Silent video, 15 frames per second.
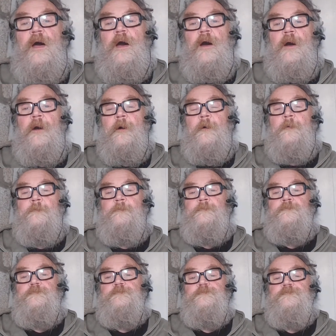
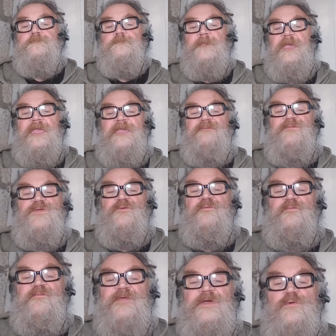If you
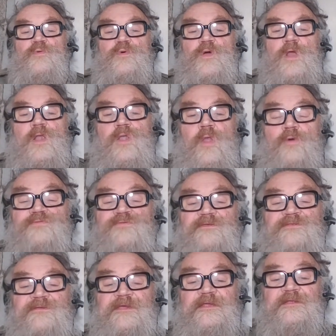feel
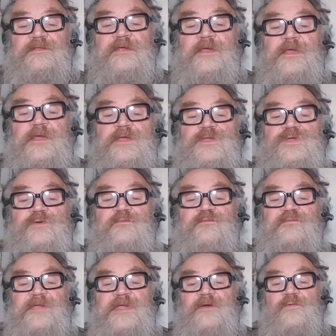closeted, you
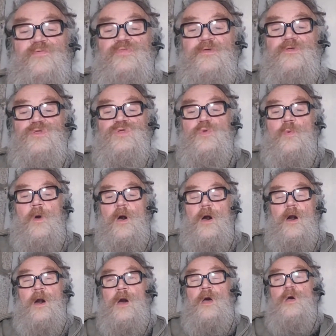feel that you
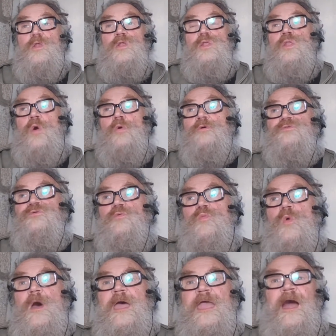are locked
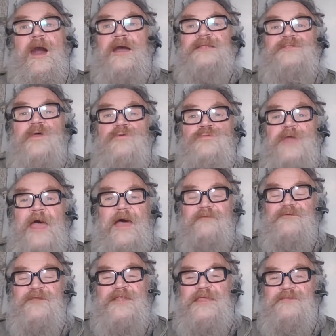away. I don't
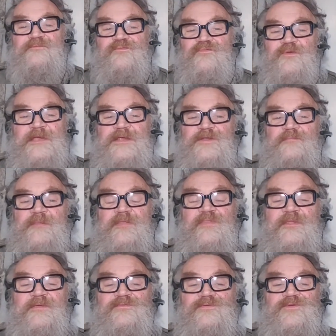have any freedom in
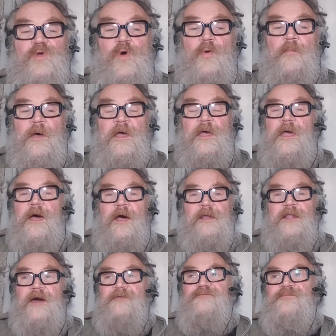this job, and
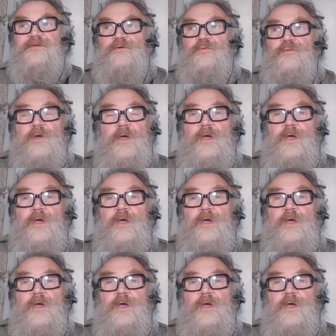I feel